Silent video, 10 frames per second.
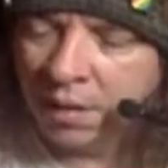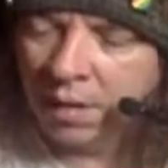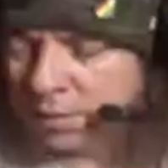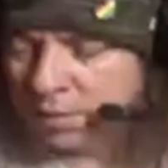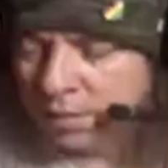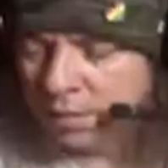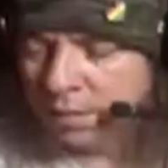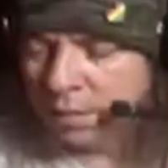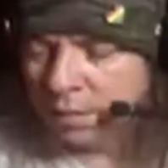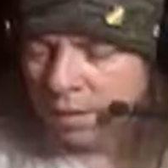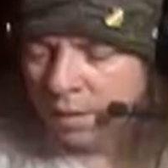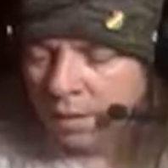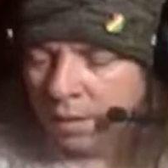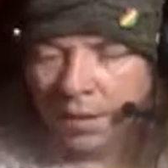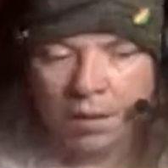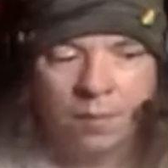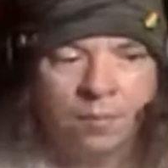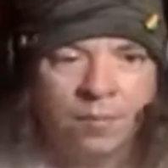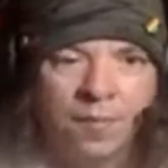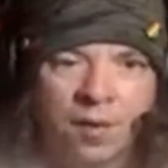things
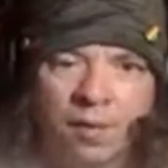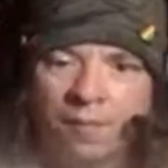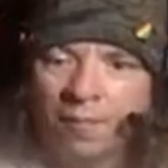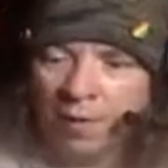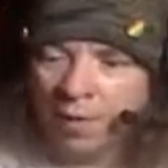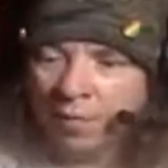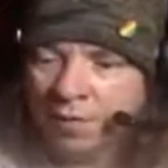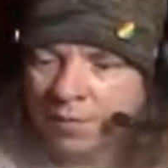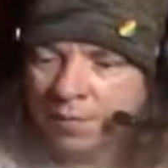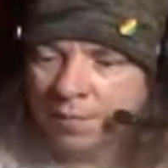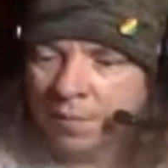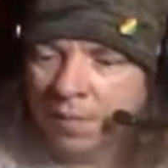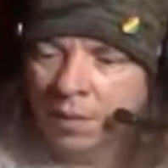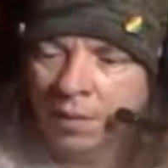that are very gruesome.